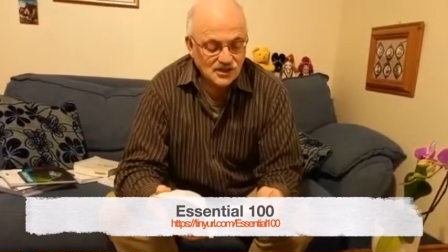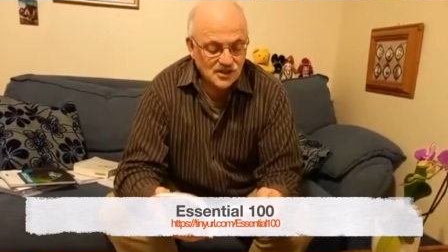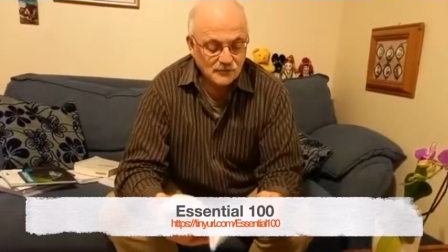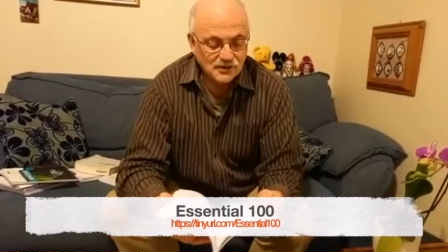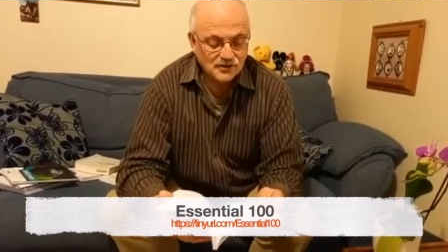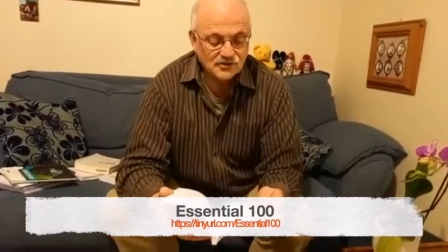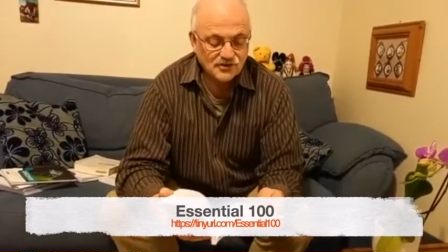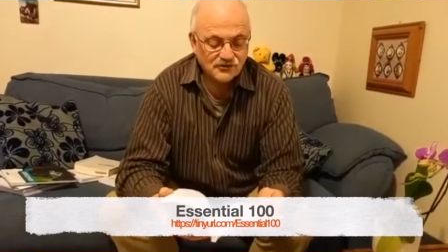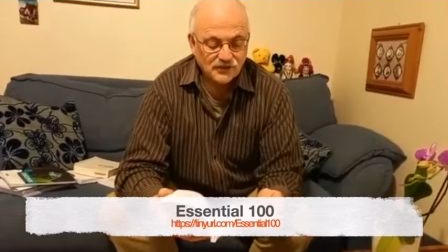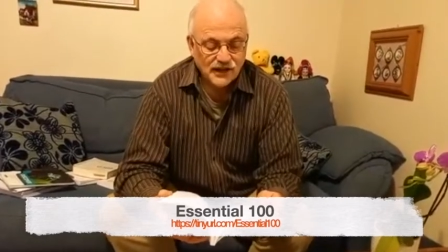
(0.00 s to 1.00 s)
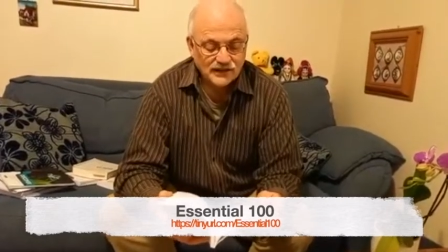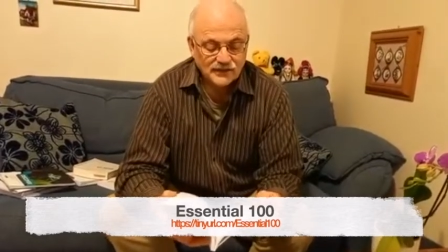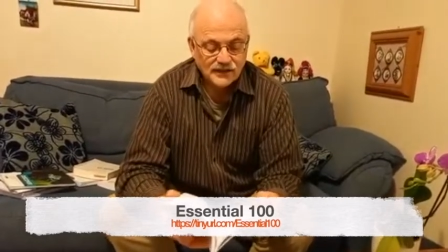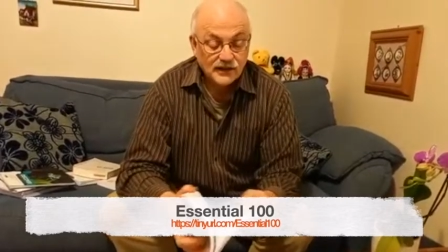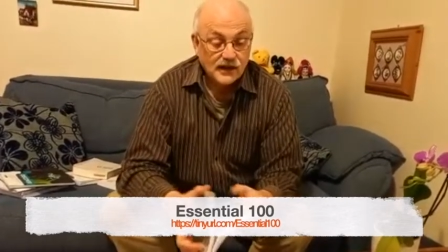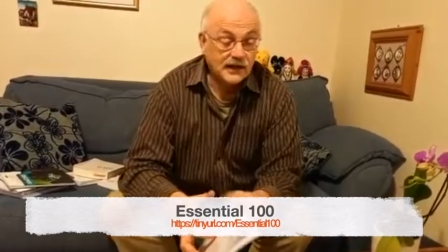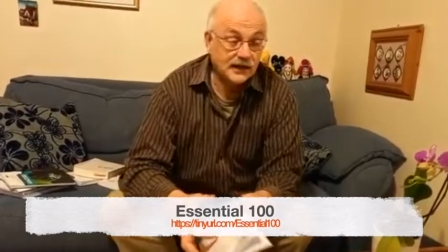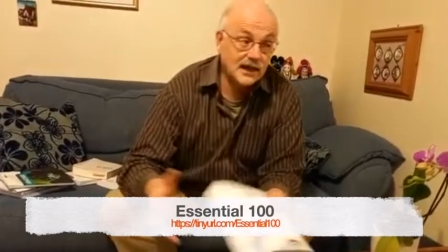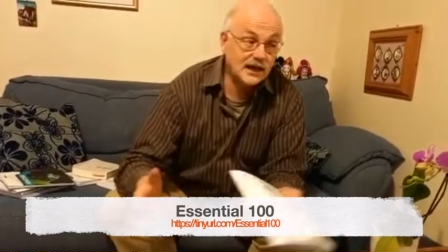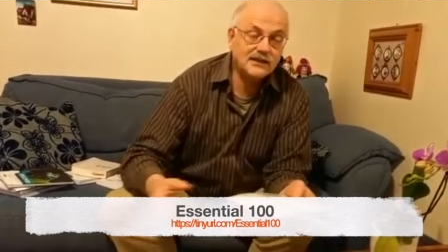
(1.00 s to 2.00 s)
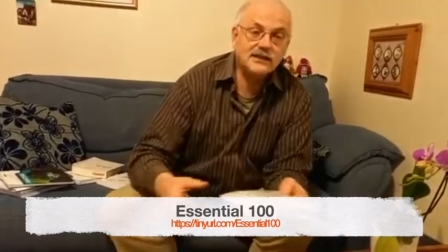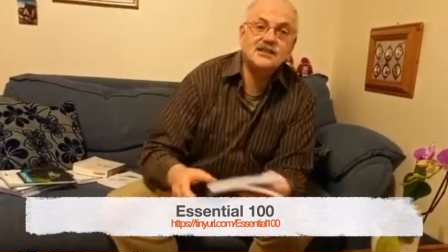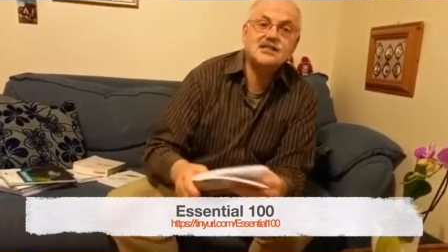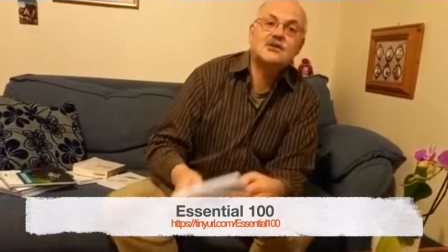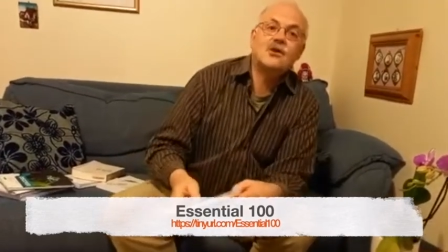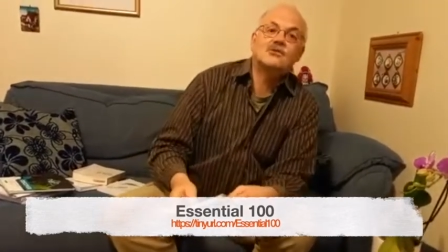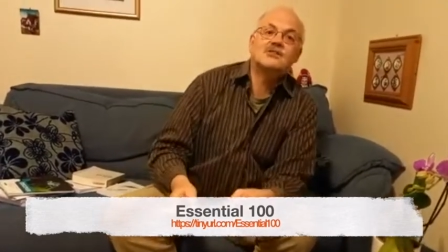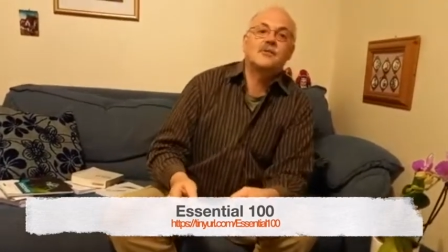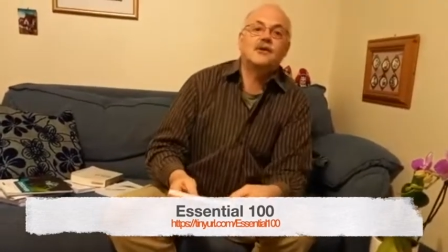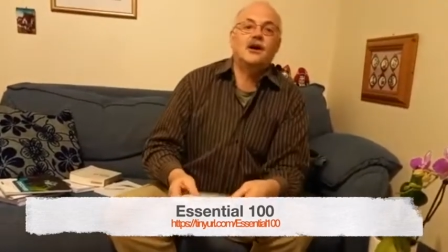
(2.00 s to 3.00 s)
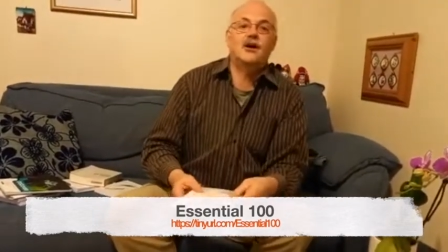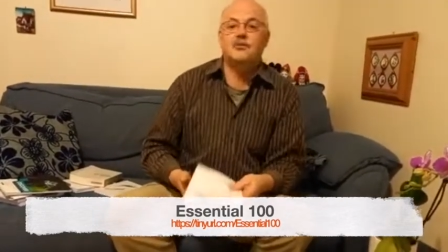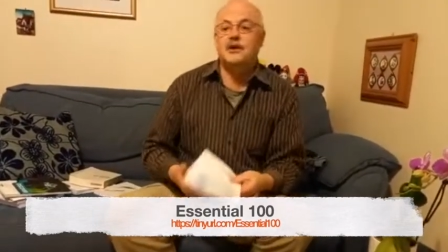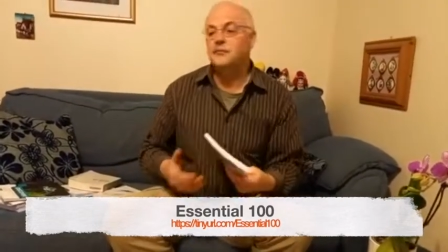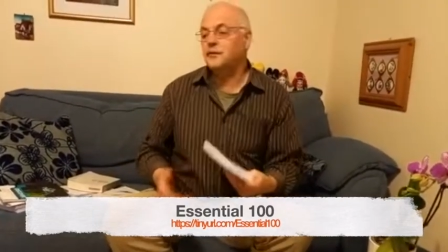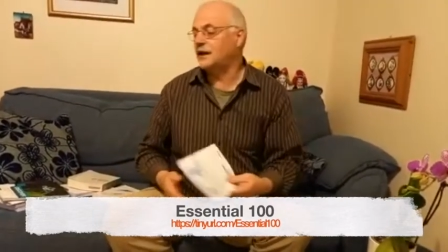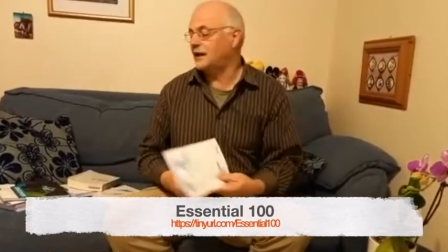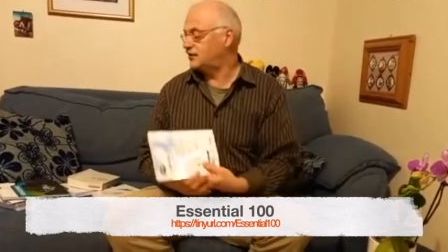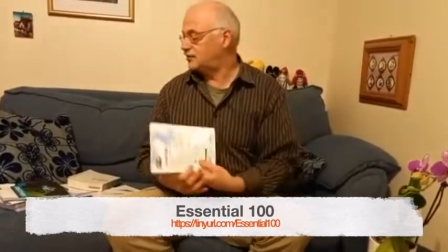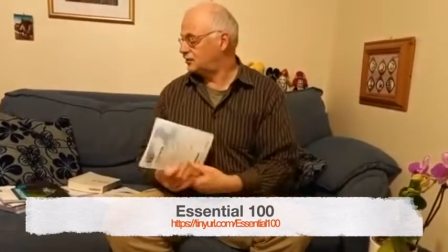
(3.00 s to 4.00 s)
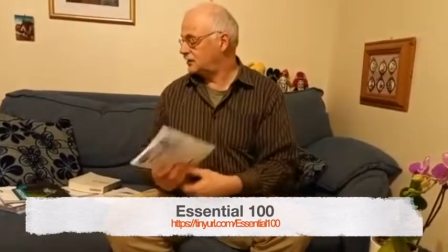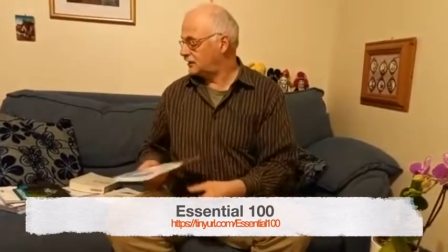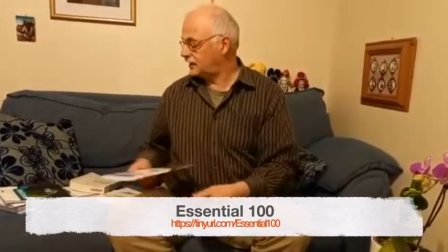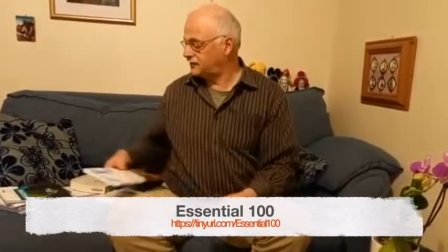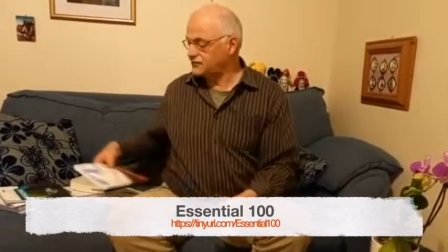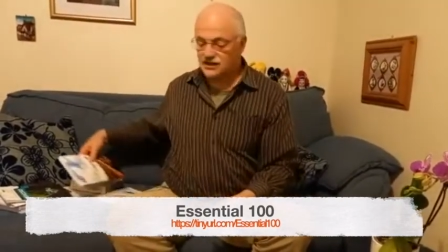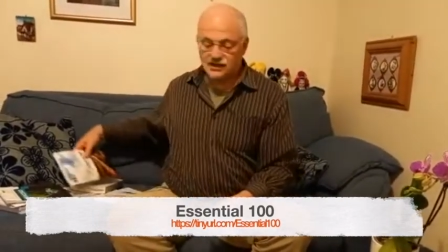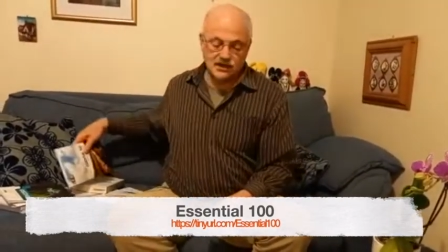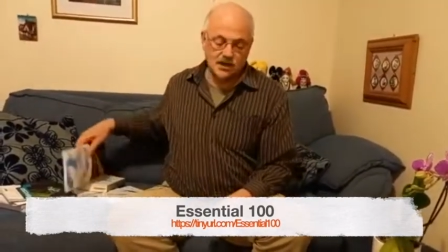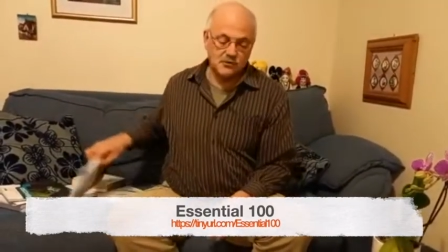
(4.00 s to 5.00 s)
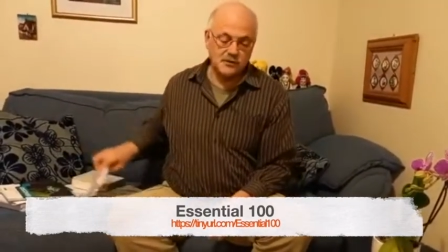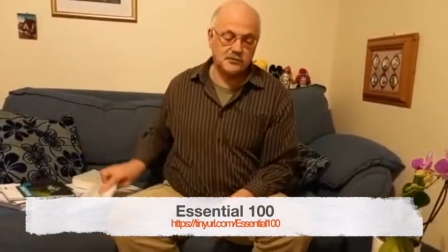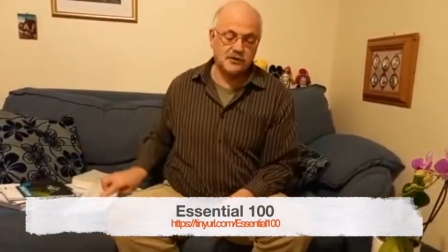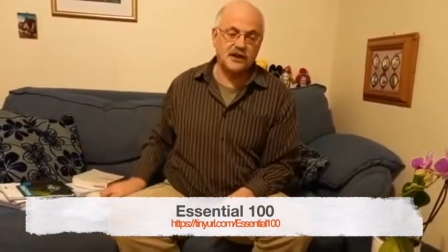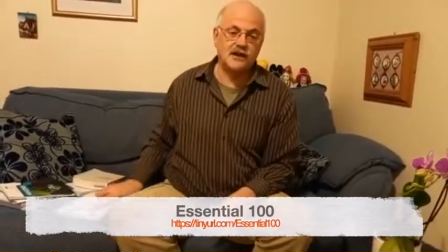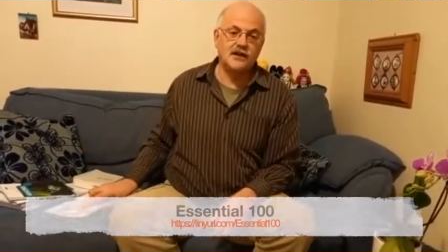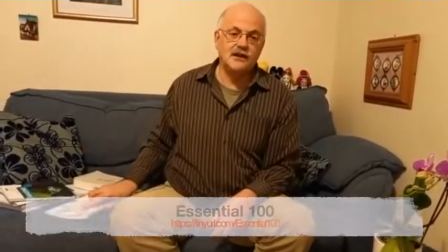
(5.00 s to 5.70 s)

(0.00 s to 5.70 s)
something to reflect. And again, he talks about how we apply it to our lives and how we pray.